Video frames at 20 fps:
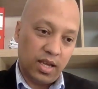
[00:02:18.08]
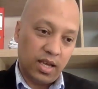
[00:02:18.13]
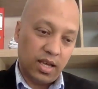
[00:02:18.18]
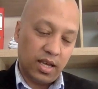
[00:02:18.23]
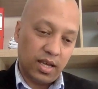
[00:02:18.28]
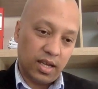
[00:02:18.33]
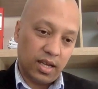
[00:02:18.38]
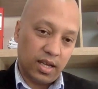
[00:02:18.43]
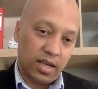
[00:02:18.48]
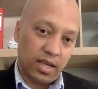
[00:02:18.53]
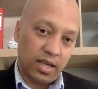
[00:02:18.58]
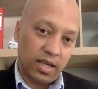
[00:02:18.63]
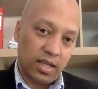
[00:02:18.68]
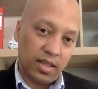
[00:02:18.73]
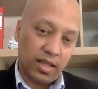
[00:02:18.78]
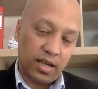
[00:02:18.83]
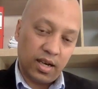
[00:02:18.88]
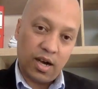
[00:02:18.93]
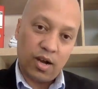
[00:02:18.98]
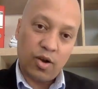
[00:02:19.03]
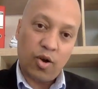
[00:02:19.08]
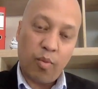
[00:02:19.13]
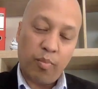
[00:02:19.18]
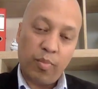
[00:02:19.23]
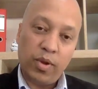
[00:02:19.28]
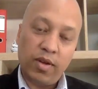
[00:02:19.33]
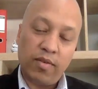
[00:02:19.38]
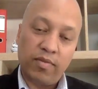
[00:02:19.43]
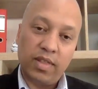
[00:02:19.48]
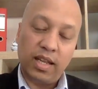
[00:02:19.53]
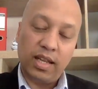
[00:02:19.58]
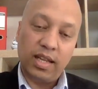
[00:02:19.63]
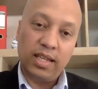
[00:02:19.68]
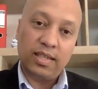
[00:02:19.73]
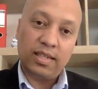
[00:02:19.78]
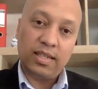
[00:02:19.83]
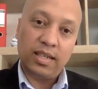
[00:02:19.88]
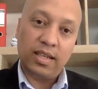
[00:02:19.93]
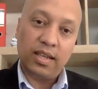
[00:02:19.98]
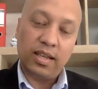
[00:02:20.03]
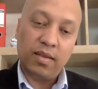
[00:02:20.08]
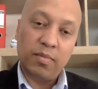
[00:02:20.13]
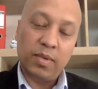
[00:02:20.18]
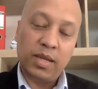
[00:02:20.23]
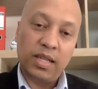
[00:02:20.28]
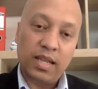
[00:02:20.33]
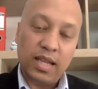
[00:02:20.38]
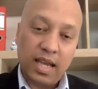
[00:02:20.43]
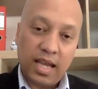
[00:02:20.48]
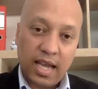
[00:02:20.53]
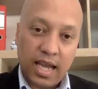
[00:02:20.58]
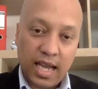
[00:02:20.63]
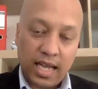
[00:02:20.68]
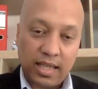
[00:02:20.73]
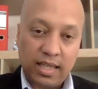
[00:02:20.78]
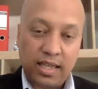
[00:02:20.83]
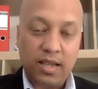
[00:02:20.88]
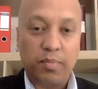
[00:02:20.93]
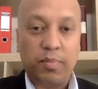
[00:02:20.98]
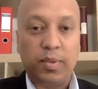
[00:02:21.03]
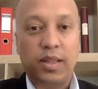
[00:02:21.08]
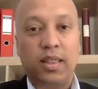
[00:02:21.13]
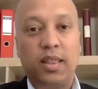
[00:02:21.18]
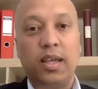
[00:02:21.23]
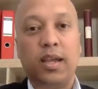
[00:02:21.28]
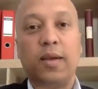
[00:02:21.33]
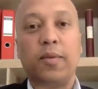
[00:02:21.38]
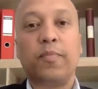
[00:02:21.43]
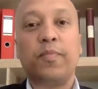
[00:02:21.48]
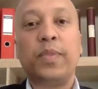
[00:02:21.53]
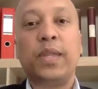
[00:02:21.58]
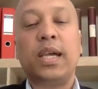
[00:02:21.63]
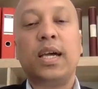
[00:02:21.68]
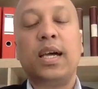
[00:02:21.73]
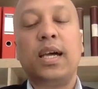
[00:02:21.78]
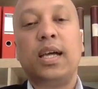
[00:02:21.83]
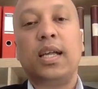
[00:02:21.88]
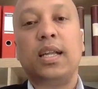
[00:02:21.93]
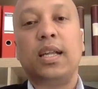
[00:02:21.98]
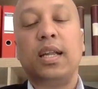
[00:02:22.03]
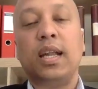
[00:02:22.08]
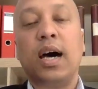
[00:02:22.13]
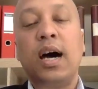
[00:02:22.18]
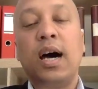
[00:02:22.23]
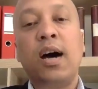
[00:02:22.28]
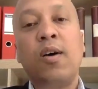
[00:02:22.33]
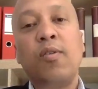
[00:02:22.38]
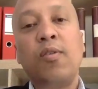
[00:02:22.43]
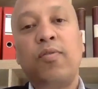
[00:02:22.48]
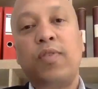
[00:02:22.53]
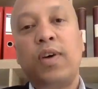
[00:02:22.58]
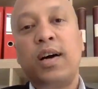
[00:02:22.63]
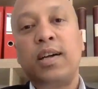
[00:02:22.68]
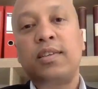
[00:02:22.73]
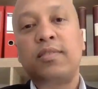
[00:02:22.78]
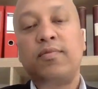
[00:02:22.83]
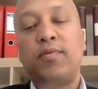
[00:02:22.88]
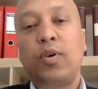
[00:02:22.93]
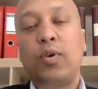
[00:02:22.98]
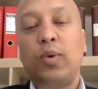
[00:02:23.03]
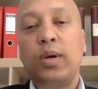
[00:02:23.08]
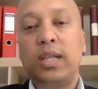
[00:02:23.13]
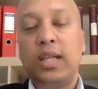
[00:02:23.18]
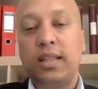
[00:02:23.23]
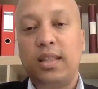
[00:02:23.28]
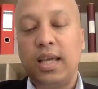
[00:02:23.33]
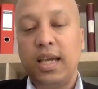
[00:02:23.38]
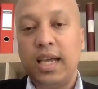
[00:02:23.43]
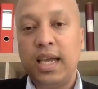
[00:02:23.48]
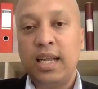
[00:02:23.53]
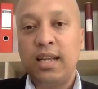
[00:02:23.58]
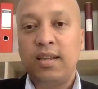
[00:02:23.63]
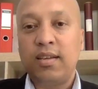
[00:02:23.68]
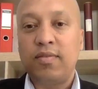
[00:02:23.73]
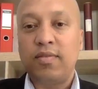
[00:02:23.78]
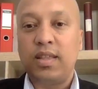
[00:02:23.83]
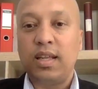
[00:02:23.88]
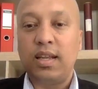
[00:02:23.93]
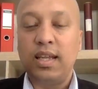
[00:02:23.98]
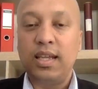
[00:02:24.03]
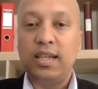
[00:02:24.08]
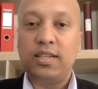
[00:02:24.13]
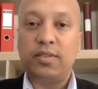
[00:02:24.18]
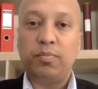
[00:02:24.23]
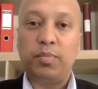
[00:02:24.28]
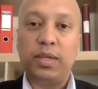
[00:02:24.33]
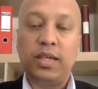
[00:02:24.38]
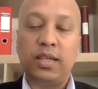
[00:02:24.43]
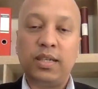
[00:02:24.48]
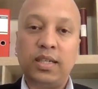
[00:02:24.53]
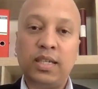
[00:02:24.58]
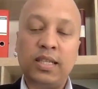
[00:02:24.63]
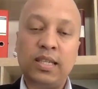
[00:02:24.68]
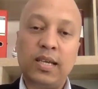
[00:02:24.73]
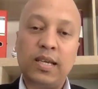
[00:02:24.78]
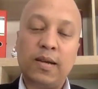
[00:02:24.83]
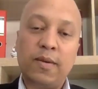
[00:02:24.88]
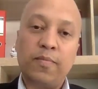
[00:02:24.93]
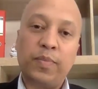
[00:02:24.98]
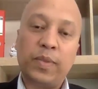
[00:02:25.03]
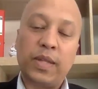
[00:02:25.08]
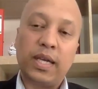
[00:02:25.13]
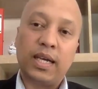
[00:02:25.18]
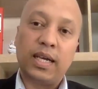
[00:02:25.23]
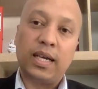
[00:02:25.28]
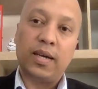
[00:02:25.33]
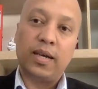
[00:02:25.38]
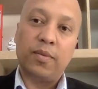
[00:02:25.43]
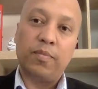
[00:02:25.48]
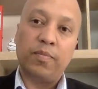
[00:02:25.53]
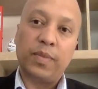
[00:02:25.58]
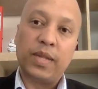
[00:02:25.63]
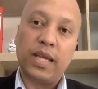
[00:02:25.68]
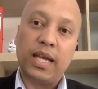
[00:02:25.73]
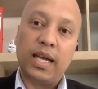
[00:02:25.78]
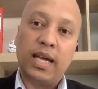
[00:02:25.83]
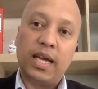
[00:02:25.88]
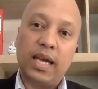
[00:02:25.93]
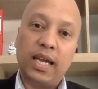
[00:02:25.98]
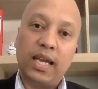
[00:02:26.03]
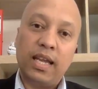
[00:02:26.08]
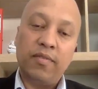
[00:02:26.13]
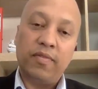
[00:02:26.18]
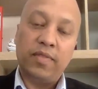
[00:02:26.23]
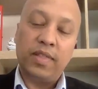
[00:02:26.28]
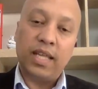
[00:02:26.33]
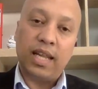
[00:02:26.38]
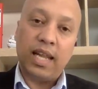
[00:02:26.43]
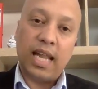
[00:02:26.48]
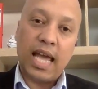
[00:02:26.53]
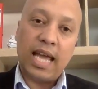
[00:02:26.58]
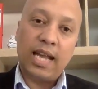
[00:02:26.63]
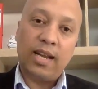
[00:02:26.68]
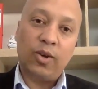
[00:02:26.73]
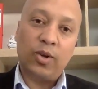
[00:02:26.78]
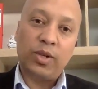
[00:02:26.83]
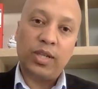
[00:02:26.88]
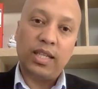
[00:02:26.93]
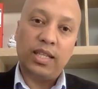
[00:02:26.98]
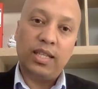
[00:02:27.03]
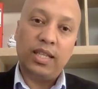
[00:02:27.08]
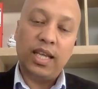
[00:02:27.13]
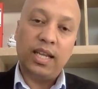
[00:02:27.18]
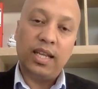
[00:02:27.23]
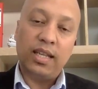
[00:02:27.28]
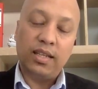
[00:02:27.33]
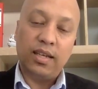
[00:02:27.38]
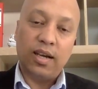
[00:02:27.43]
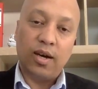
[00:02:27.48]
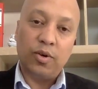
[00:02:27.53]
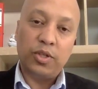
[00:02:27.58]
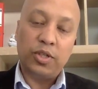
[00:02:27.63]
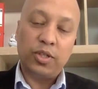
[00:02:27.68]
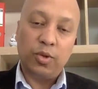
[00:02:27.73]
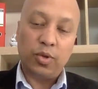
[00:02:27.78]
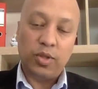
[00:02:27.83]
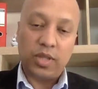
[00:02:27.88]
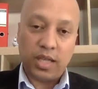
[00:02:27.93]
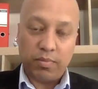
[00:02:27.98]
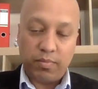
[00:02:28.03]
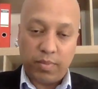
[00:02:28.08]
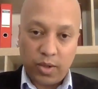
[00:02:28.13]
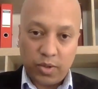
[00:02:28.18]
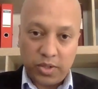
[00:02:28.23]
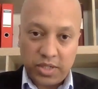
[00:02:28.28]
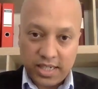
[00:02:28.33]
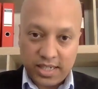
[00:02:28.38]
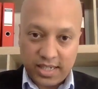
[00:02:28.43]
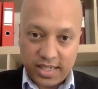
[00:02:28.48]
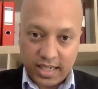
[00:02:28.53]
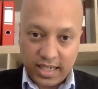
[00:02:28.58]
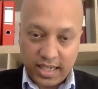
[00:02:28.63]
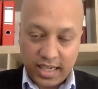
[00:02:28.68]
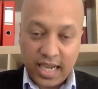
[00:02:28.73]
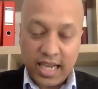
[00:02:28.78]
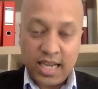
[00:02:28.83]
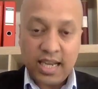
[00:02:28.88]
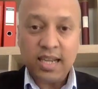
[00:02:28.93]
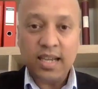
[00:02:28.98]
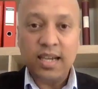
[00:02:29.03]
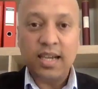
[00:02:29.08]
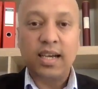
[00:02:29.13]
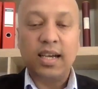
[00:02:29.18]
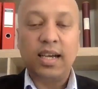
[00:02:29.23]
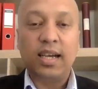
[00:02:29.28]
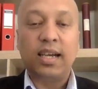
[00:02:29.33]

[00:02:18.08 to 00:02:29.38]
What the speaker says: a copy of the lease agreement and keep it there. Now, fast forward at the end of the lease period, if the landlord and tenant goes through that process again,